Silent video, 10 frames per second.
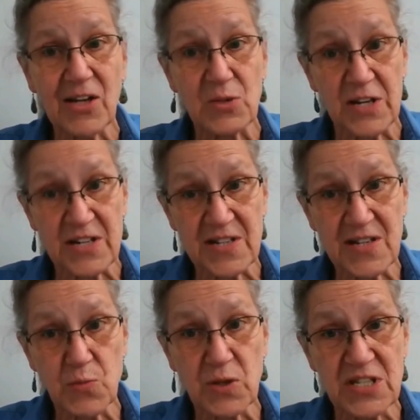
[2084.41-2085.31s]
because when he
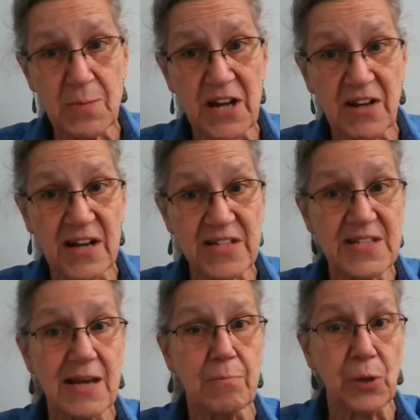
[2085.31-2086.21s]
says, what's the model? I
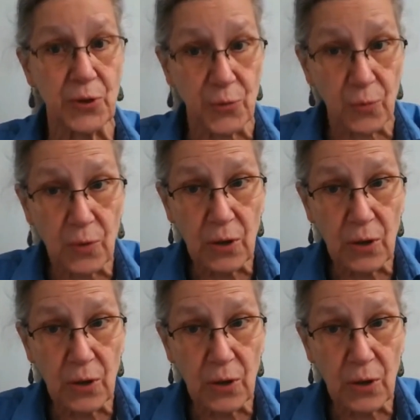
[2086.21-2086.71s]
say blue.